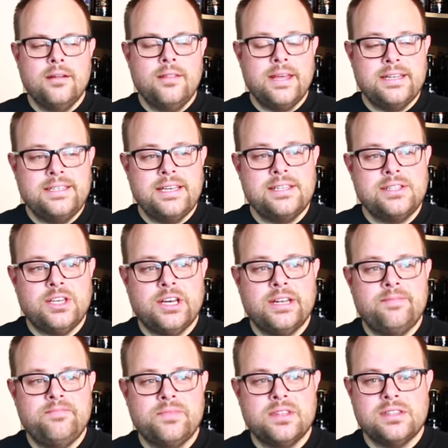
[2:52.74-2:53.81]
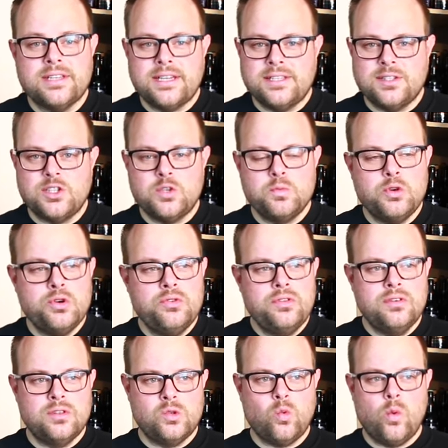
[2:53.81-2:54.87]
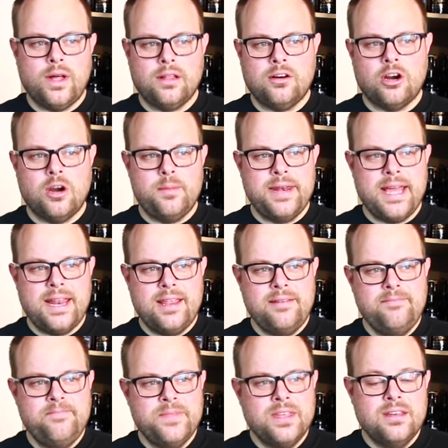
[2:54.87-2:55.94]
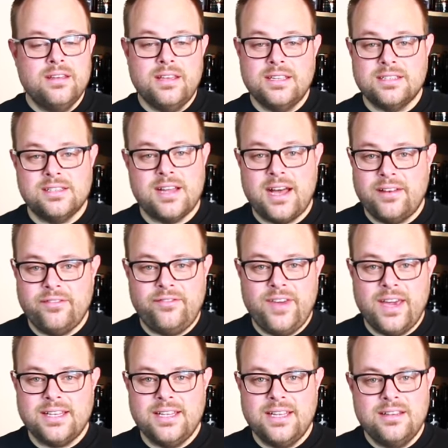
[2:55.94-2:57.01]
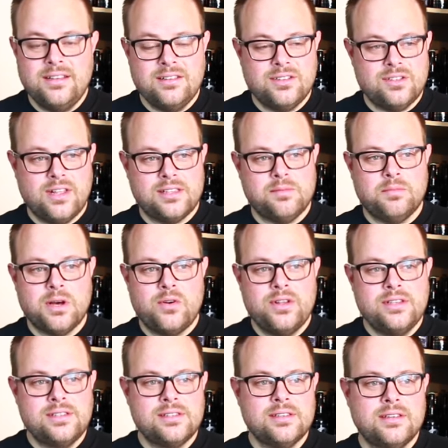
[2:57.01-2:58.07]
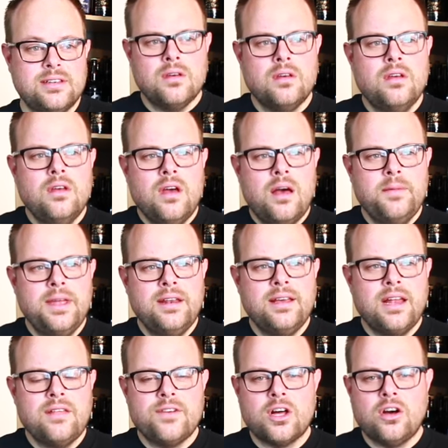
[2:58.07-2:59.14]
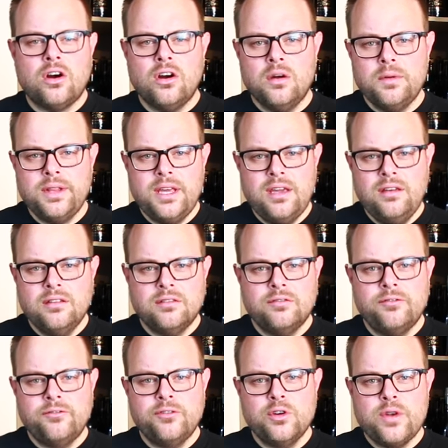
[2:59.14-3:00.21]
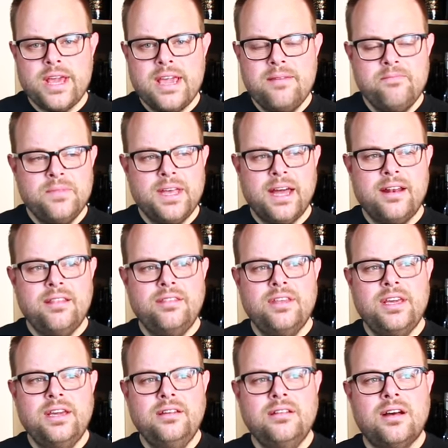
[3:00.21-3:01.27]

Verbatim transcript: That tastes good. It's nice and smooth. It's well carbonated is not infected, so that's a bonus. I'm getting kind of a caramely, fruity kind of thing.